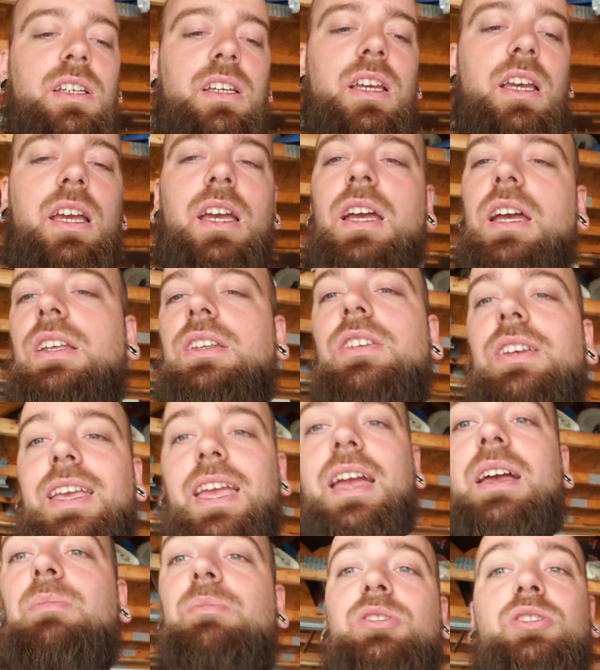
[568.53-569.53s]
And you
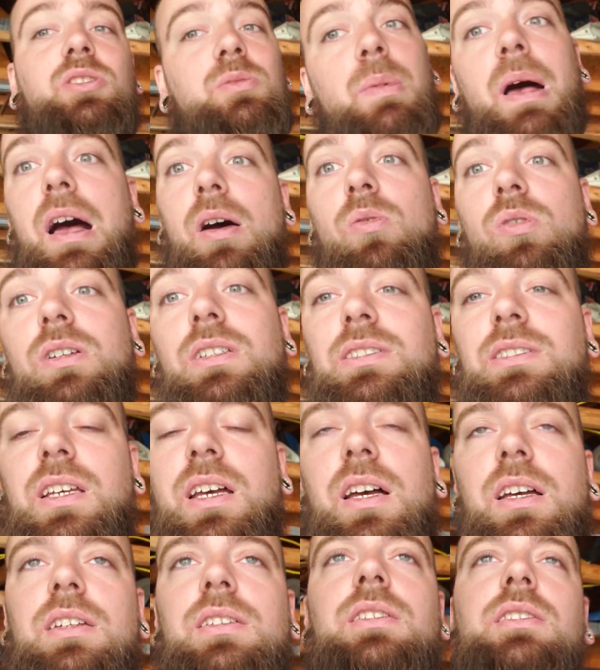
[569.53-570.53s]
can't just buy one
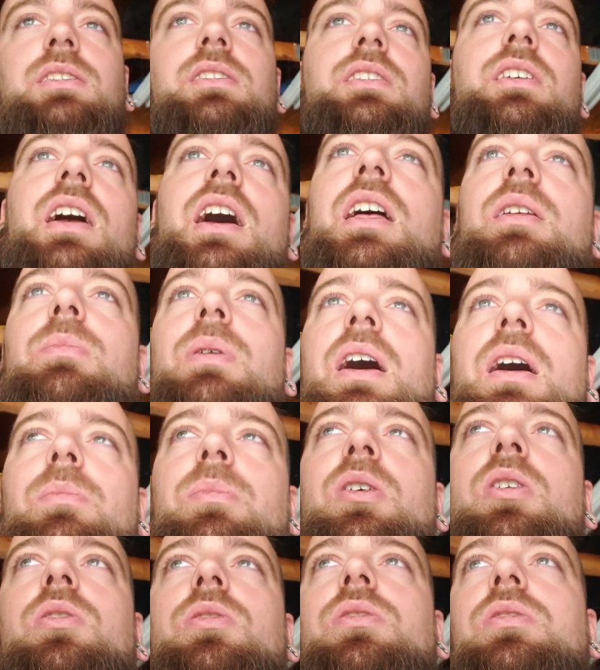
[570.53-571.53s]
side. You got to buy
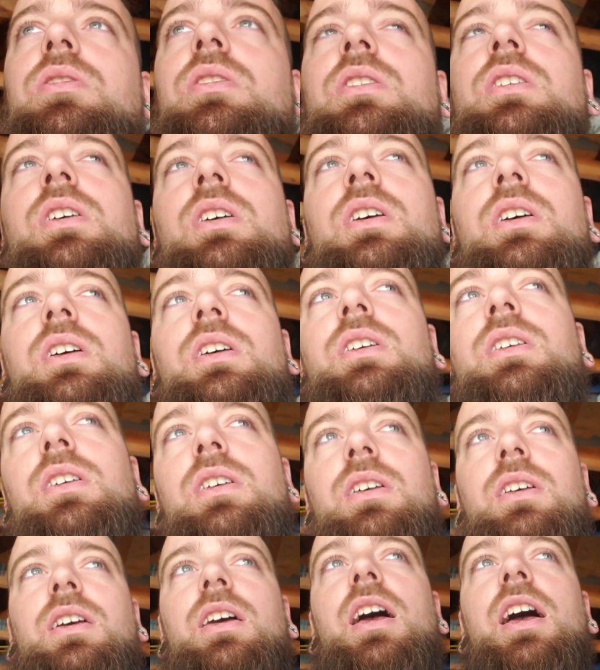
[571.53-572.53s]
both.
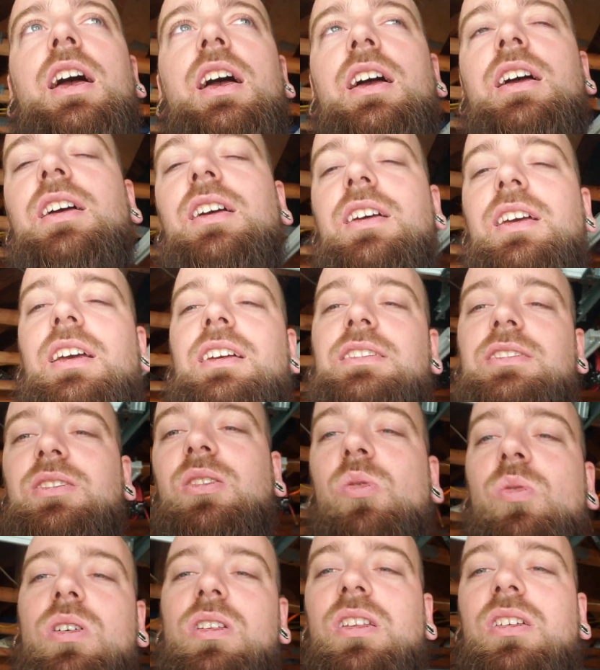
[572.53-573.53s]

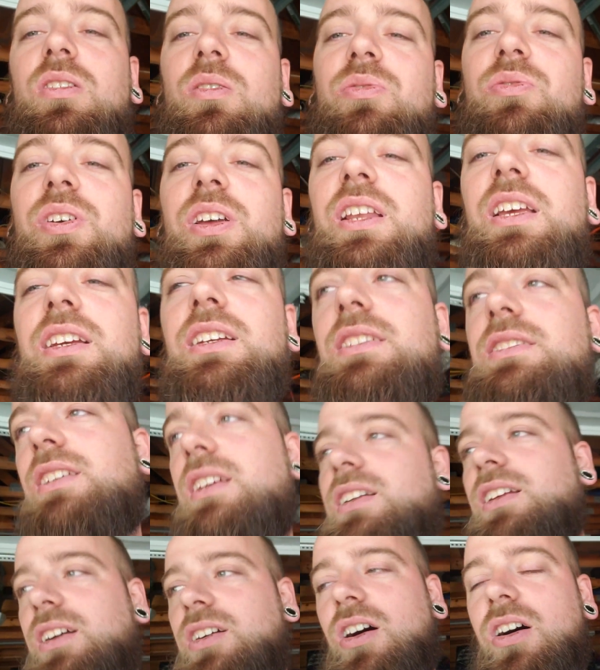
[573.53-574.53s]
So one little fitting is
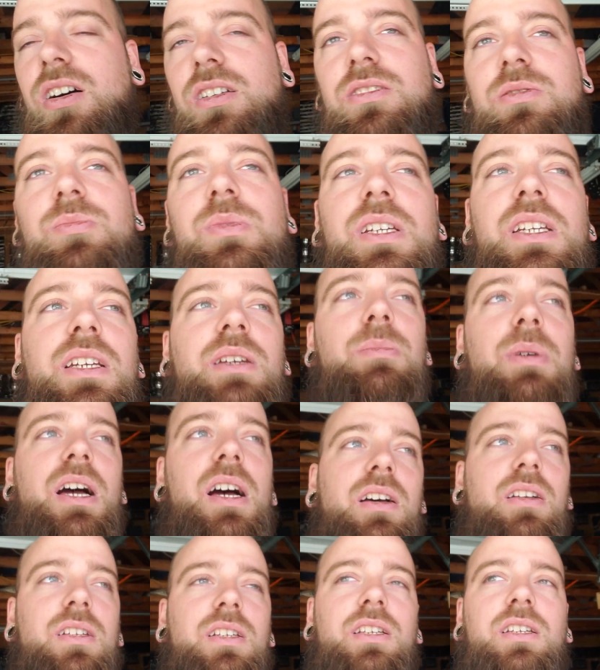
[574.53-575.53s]
going to cost me
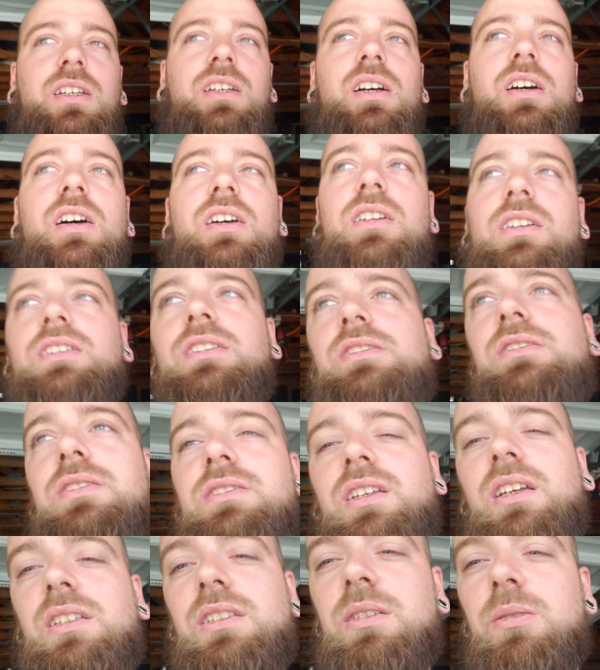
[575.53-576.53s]
about
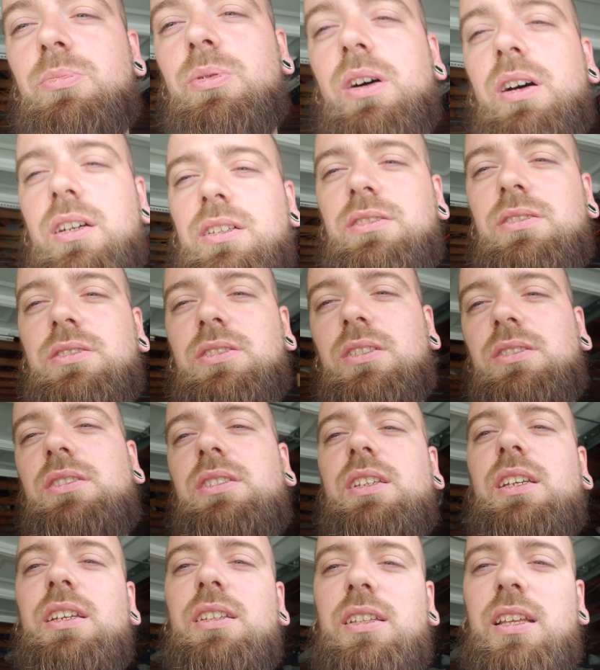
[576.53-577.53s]
160 bucks just
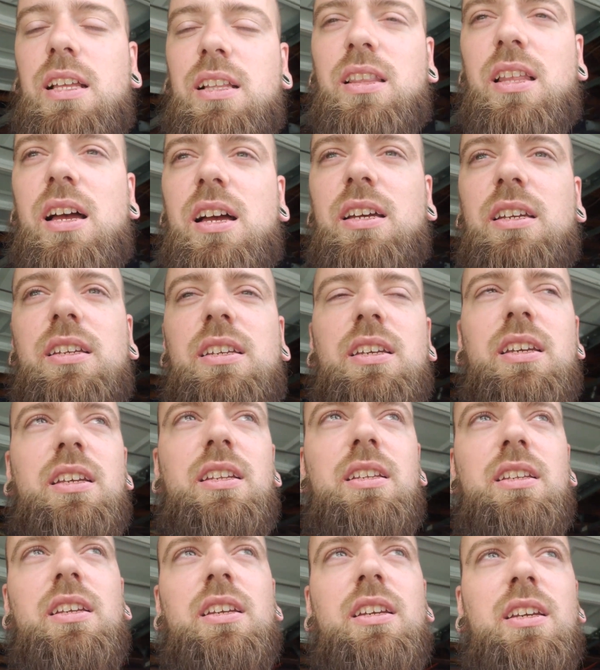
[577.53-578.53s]
to get that line
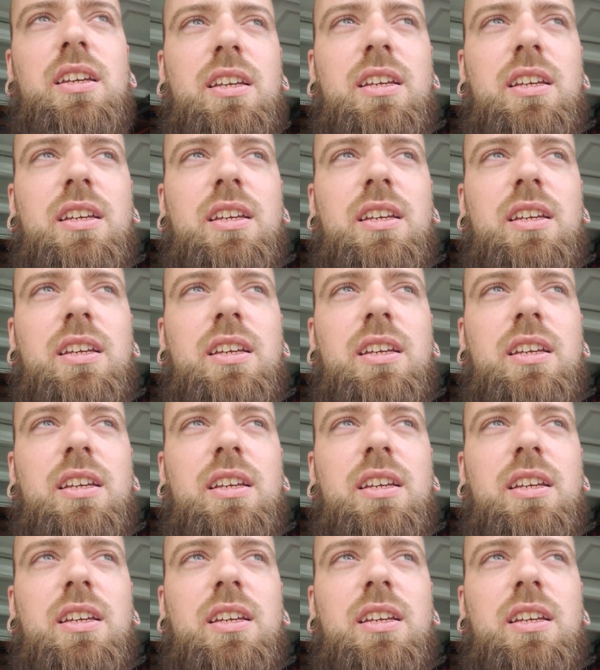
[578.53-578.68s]
kit.